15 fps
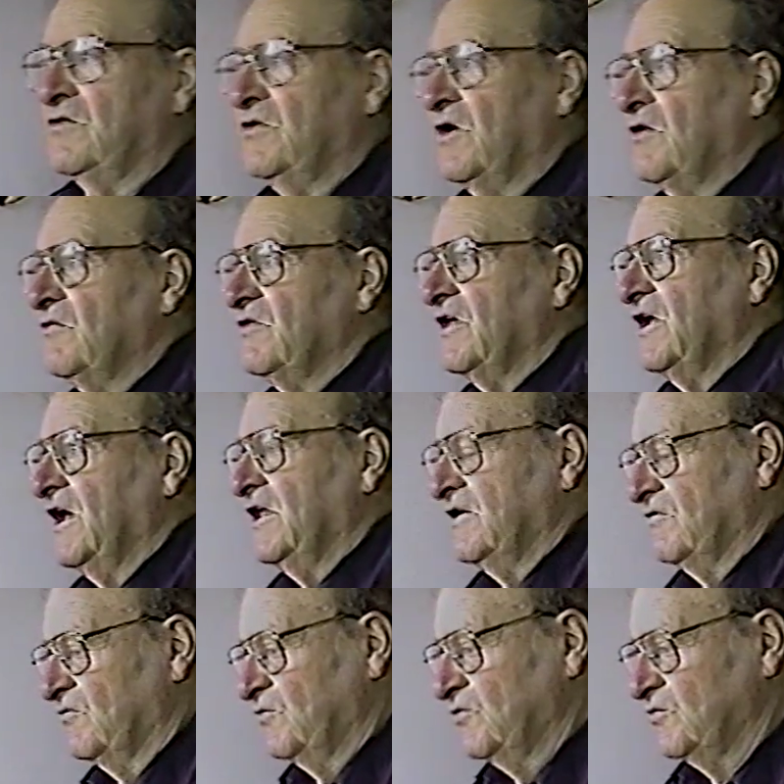No, they had a
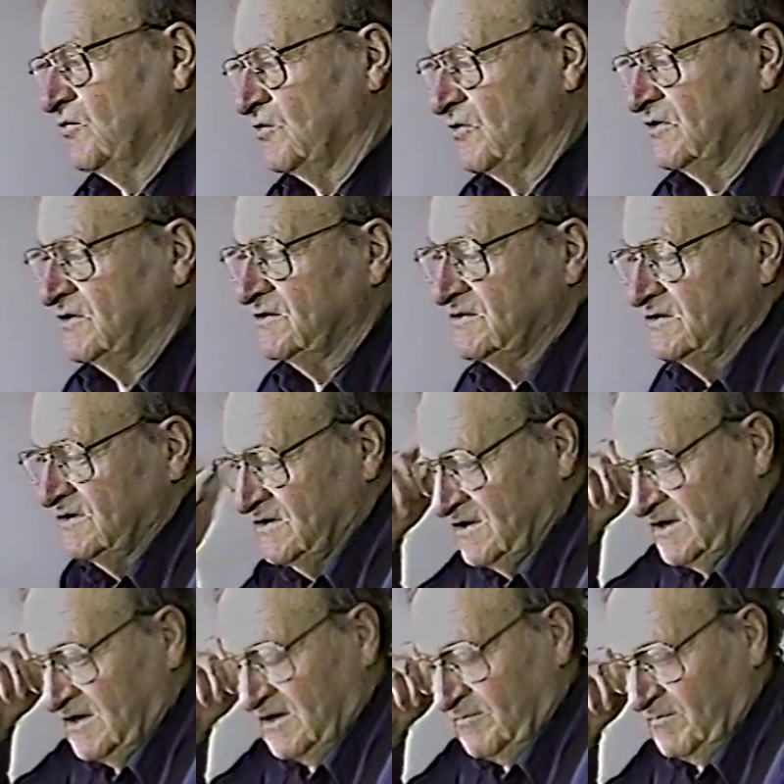rule,
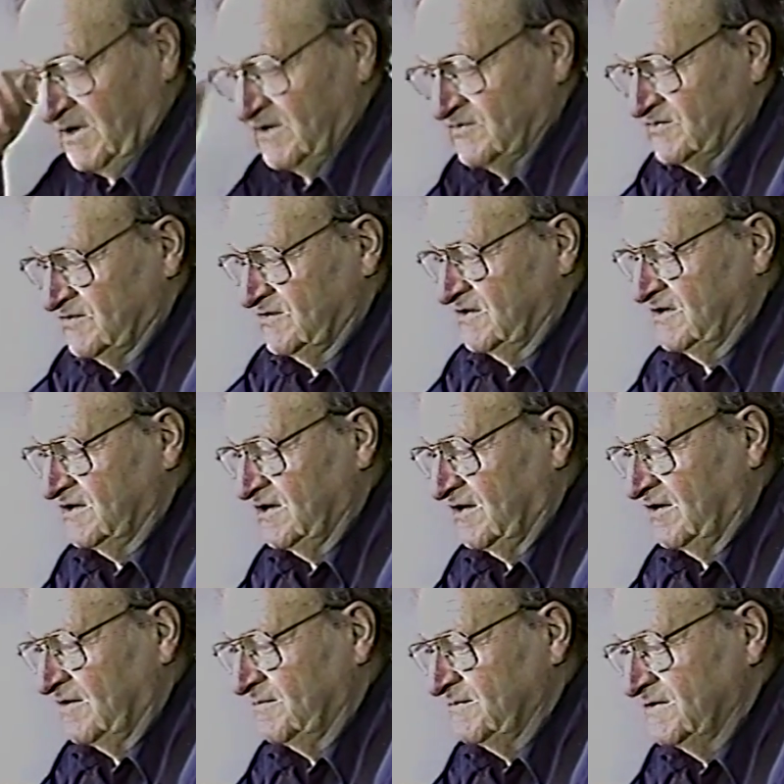and it measured the
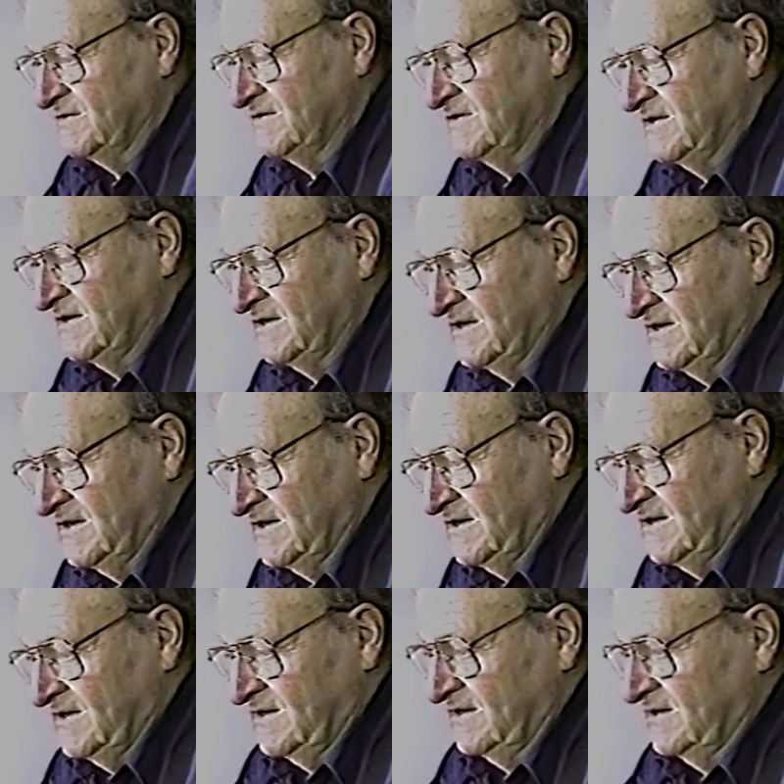top.
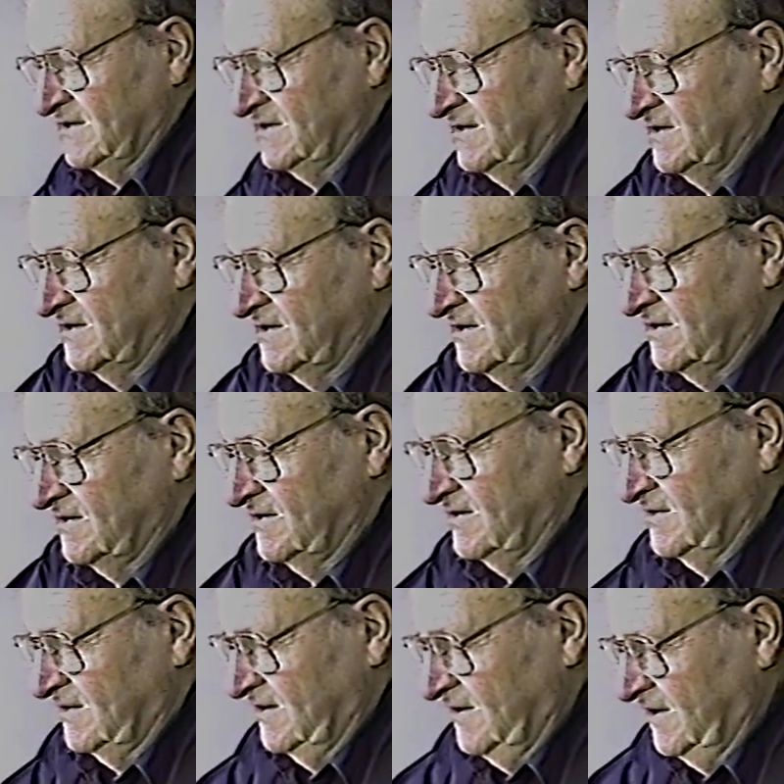Yeah.
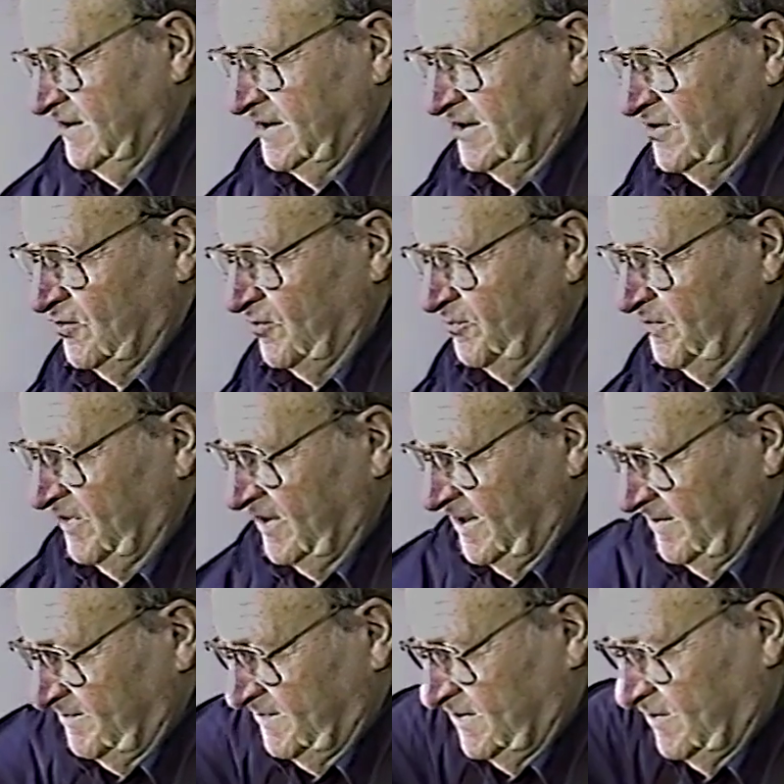It opened
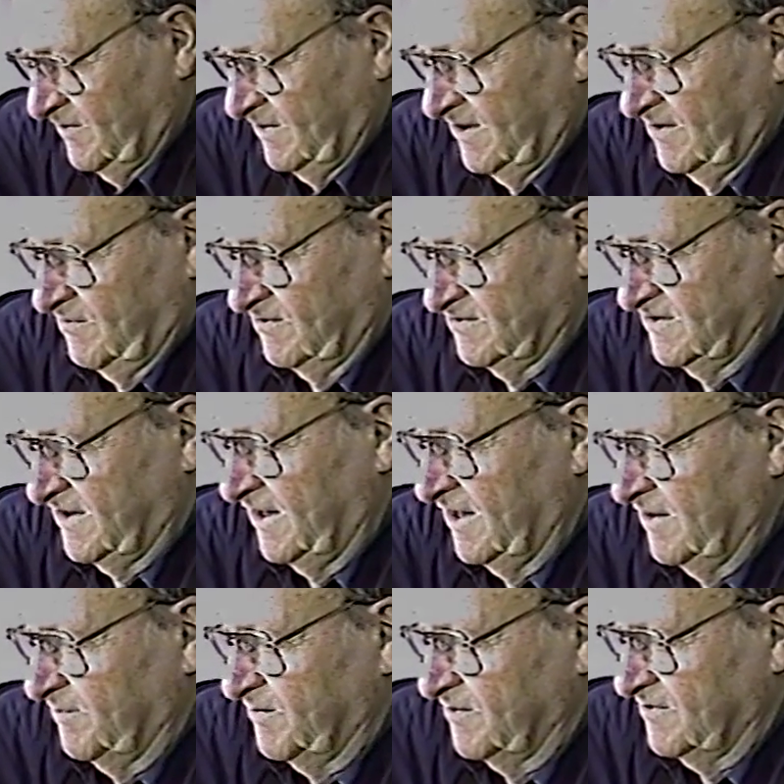up, it was
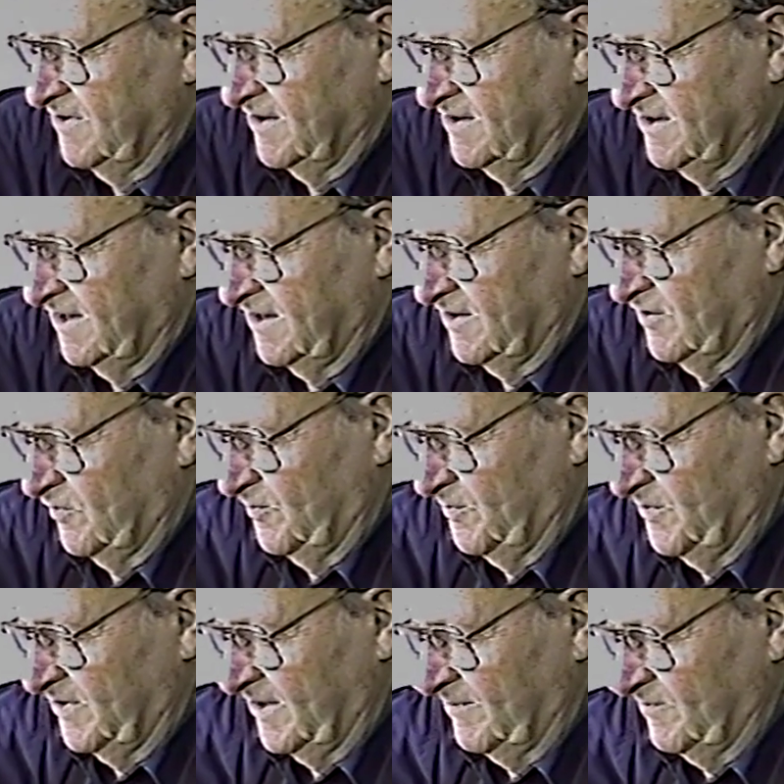calipers like that. And it
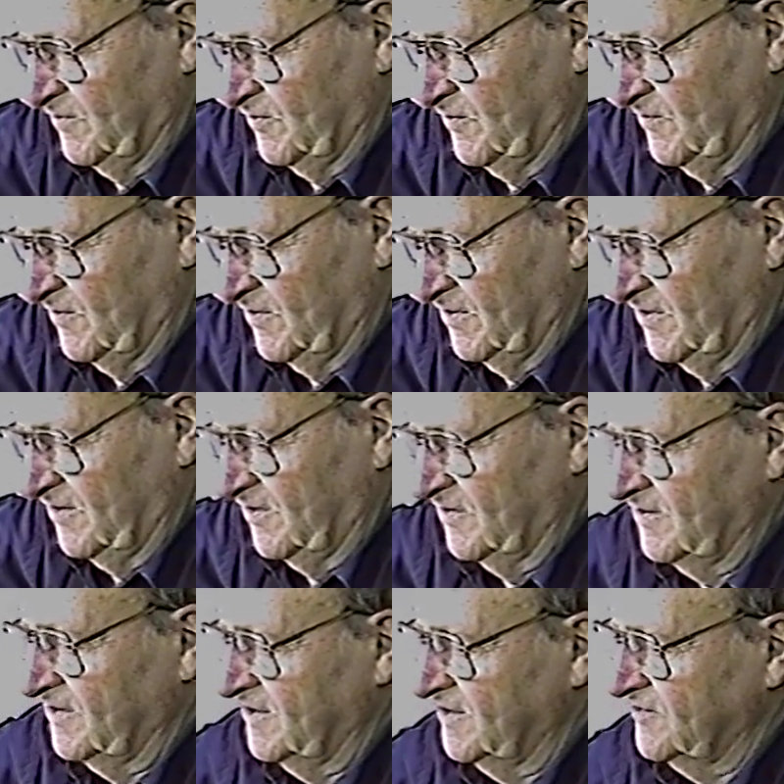opened up, went over the
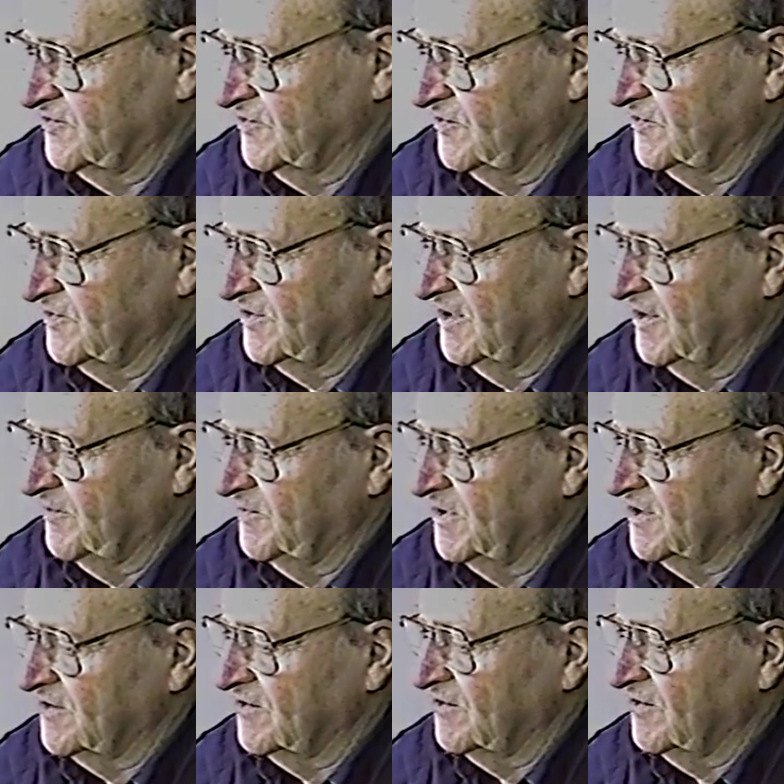log, and it showed you how
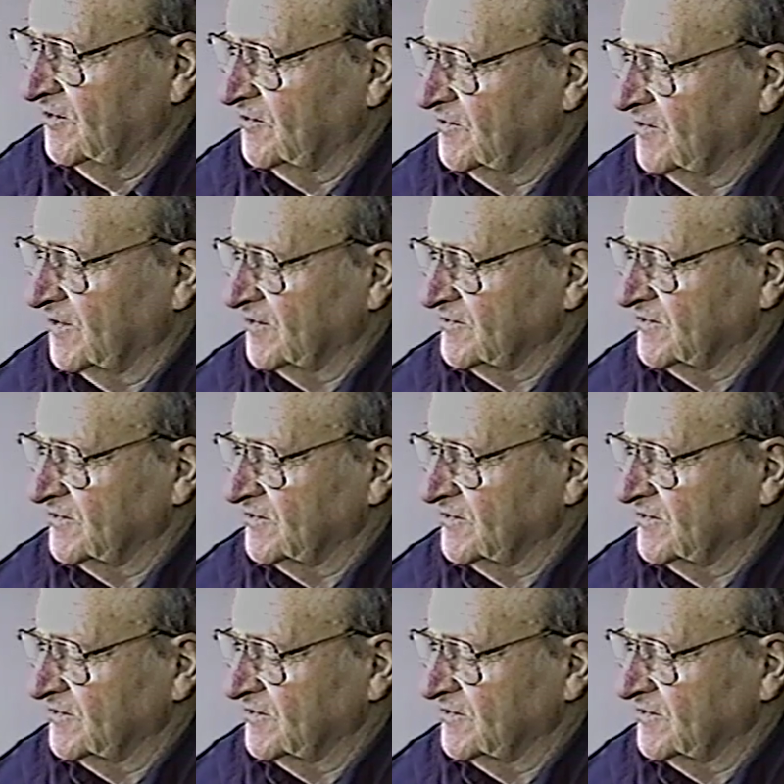big the log was.